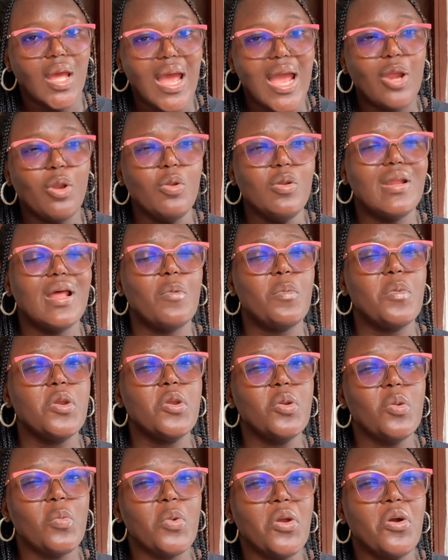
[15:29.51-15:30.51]
I know that
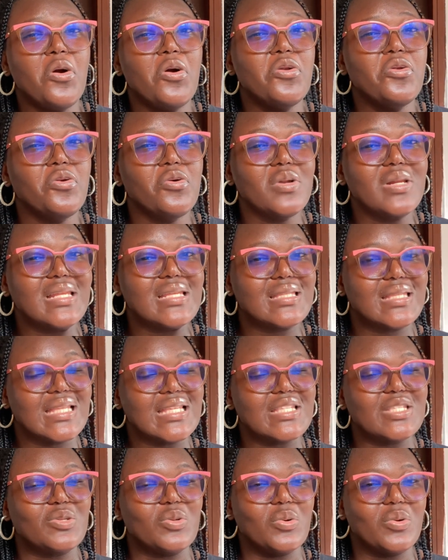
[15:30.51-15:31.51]
we all know these
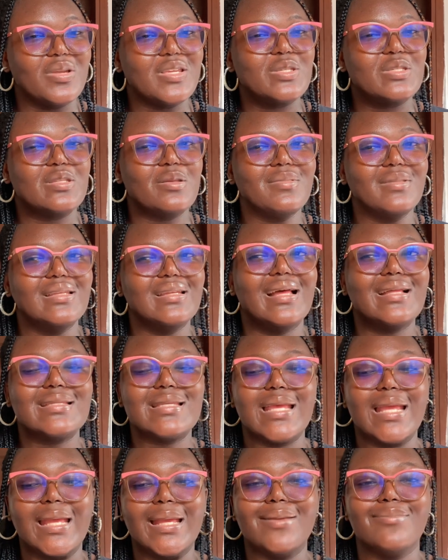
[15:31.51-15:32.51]
things, so it's something that
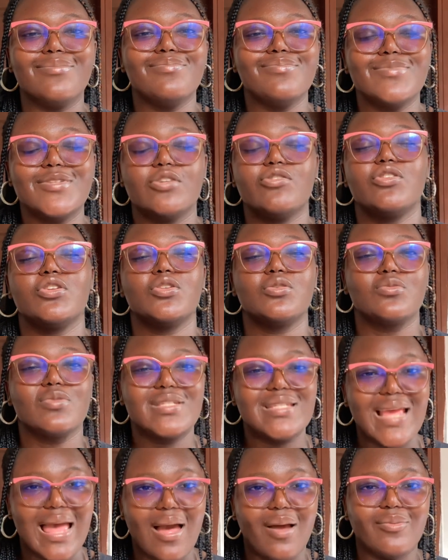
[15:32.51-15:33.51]
a secondary school
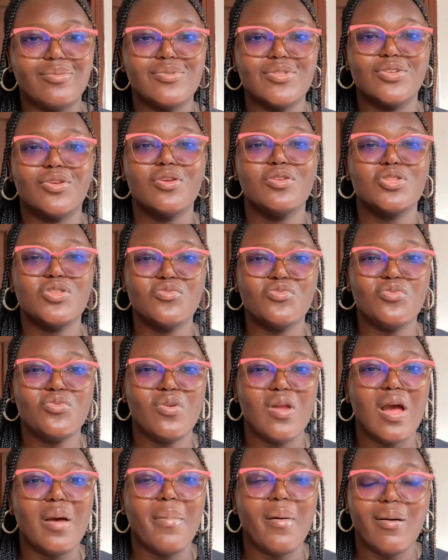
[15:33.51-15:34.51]
child is going to even
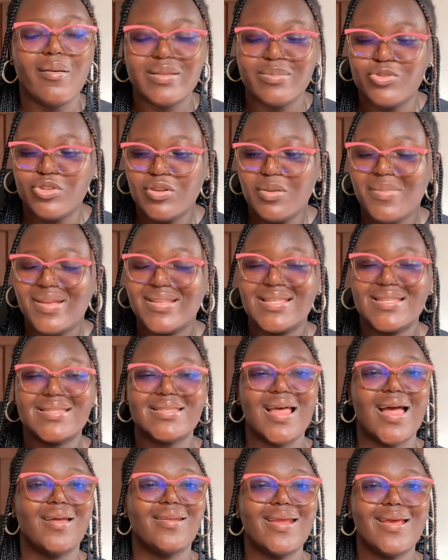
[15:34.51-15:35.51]
know about. I'm sure that my
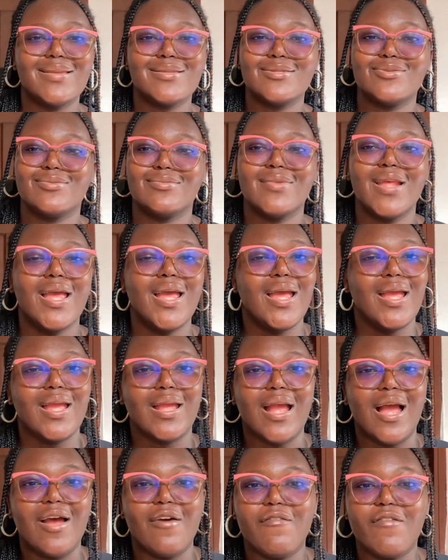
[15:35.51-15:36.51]
sister that is in
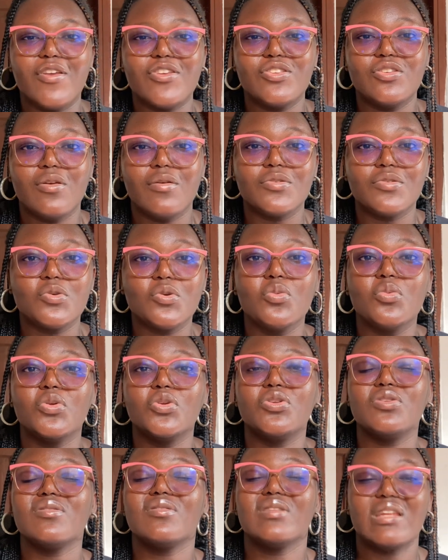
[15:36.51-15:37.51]
her first year of school
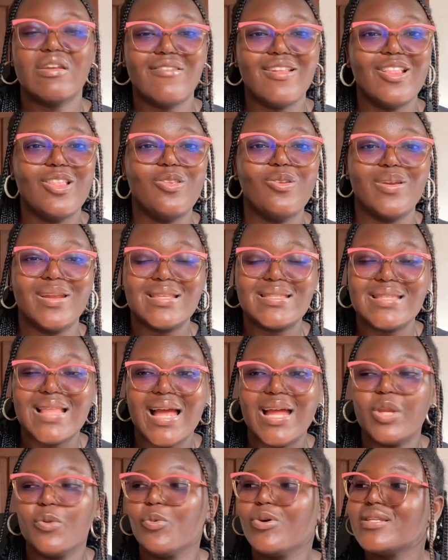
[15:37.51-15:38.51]
would definitely
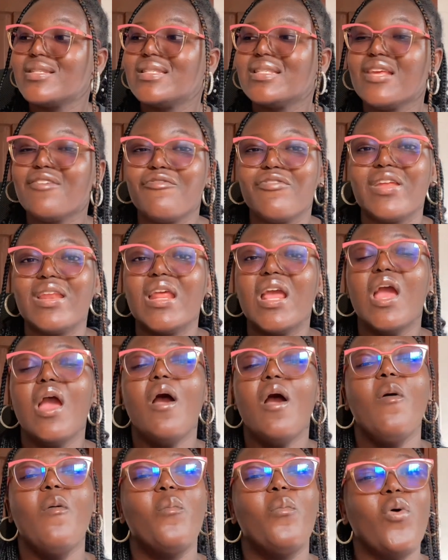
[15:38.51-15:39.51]
understand what's saving.
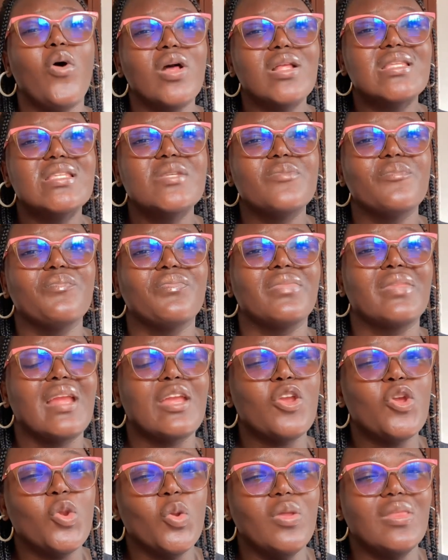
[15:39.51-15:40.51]
But
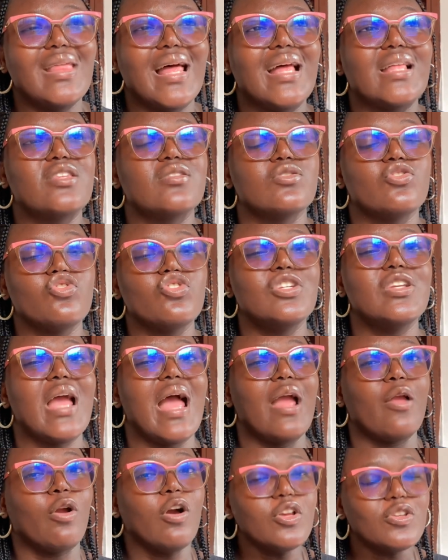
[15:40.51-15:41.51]
you know that
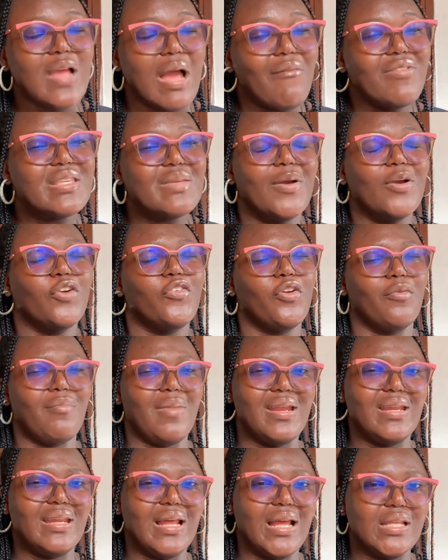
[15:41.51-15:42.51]
because you have it in the back of your
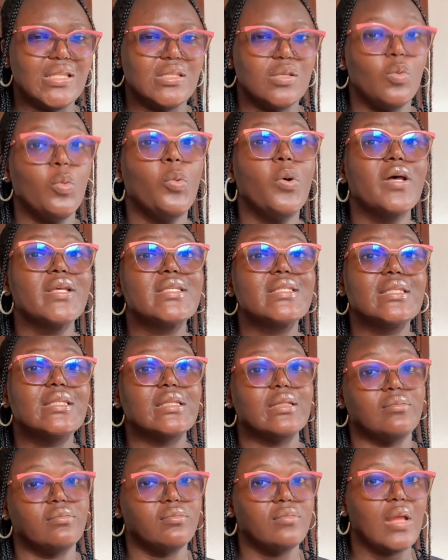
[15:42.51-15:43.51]
mind that worst
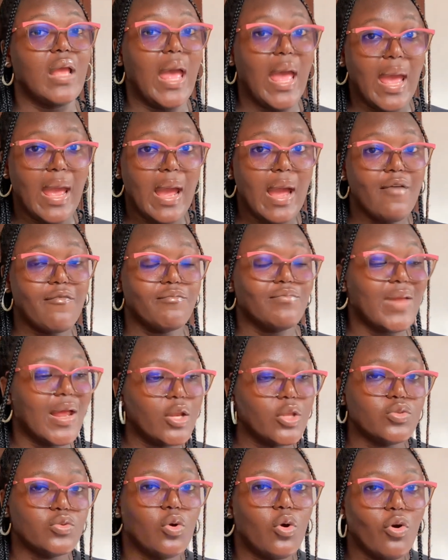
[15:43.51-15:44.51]
thing, I have
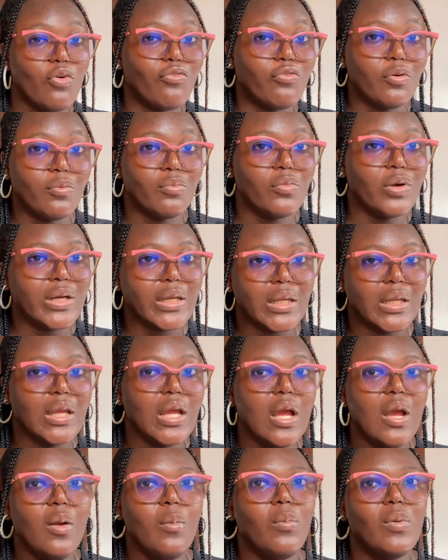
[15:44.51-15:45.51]
ready to call for money.
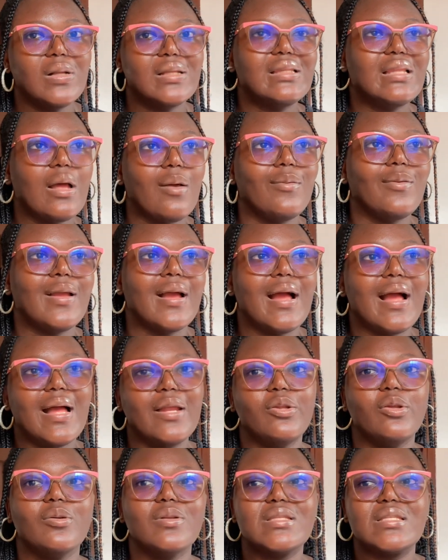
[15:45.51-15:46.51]
But now you're
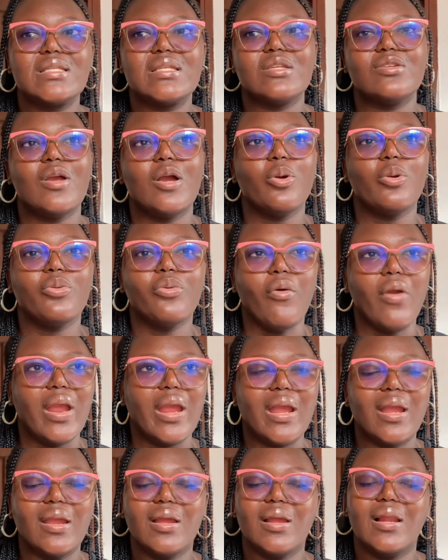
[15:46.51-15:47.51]
adulting, you're
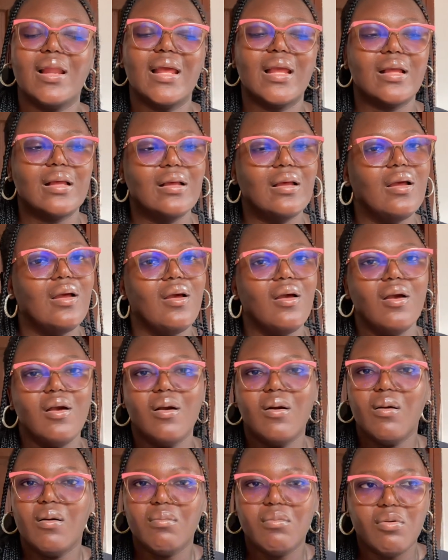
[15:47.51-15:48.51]
growing, and you're like,
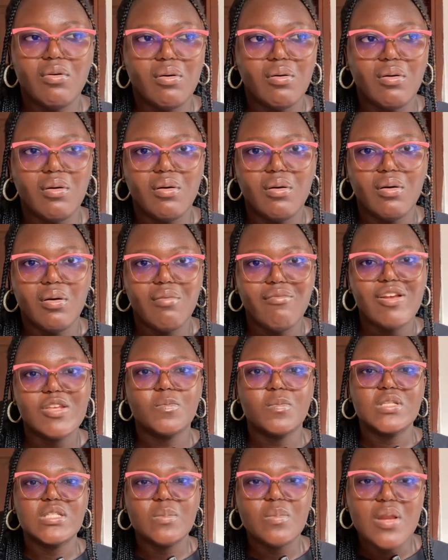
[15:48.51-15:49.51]
more
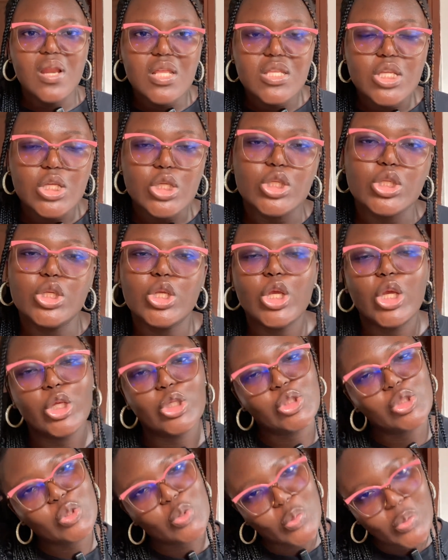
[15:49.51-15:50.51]
responsibilities, you
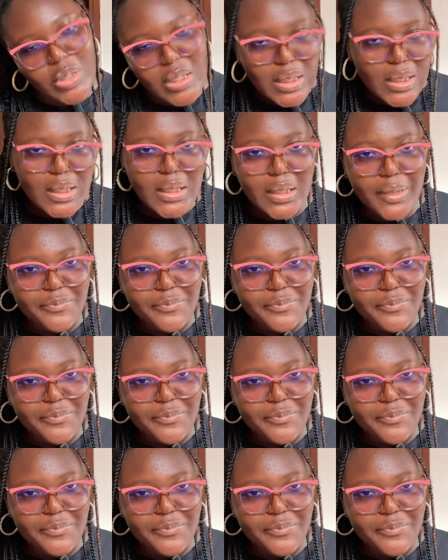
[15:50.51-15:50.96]
choke.